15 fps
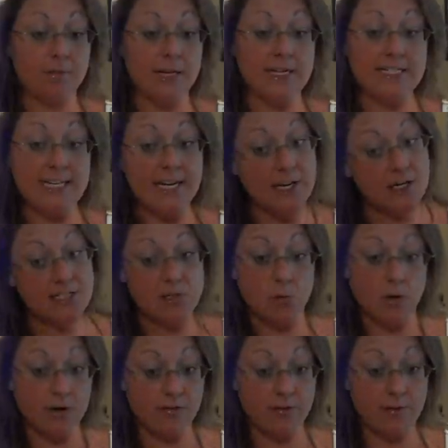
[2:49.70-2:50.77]
continues to
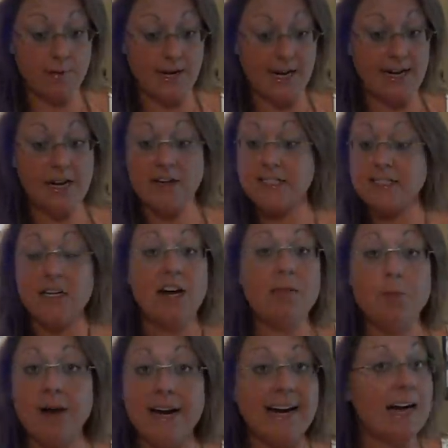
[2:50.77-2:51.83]
work for me. Now, I still
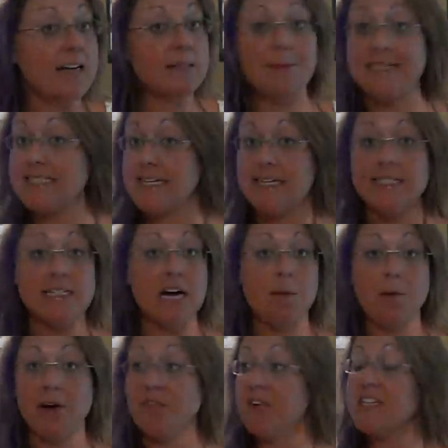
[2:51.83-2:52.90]
have breakouts. My skin's
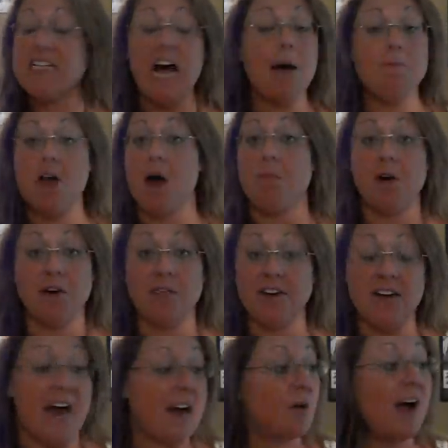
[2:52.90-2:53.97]
not perfect. I'm not
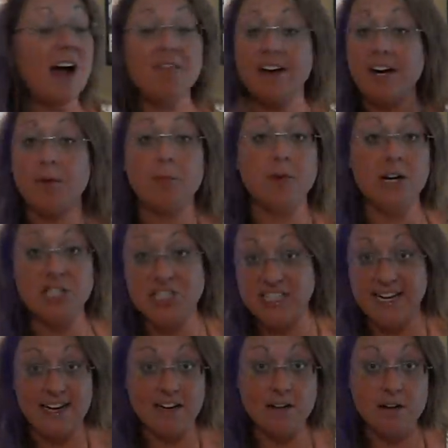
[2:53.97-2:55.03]
perfect. I don't have airbrush
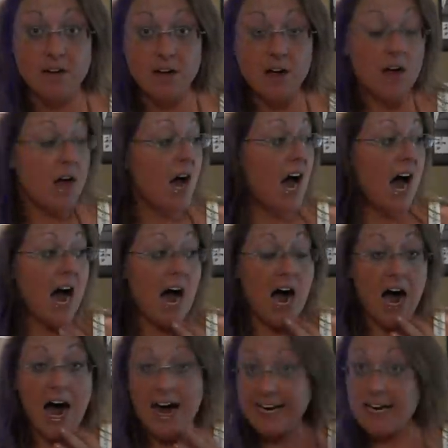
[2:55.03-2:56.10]
skin.
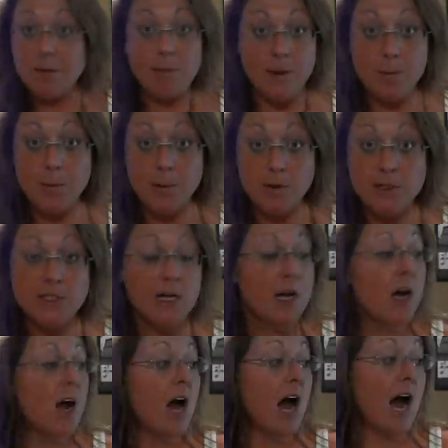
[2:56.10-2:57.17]
I get pimples.
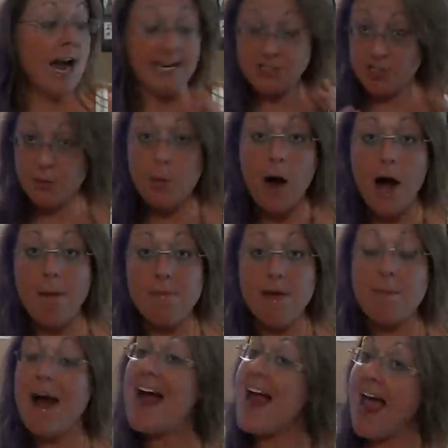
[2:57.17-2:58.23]
I do pop
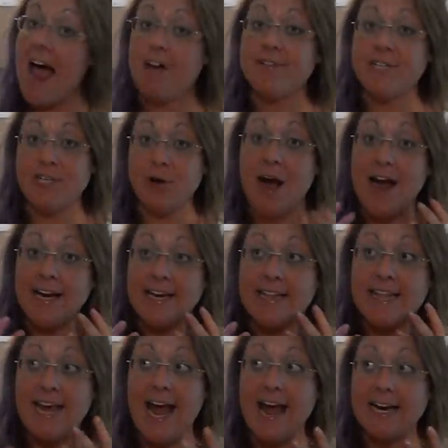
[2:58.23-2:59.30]
them. I have to. I
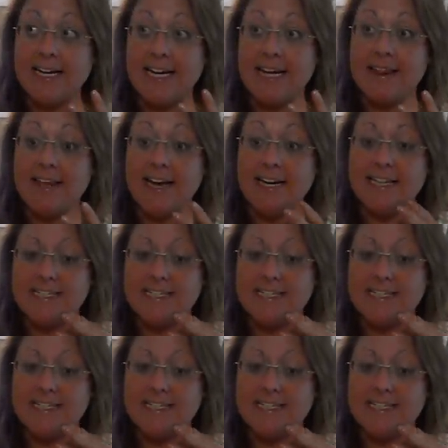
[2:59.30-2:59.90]
get the acne that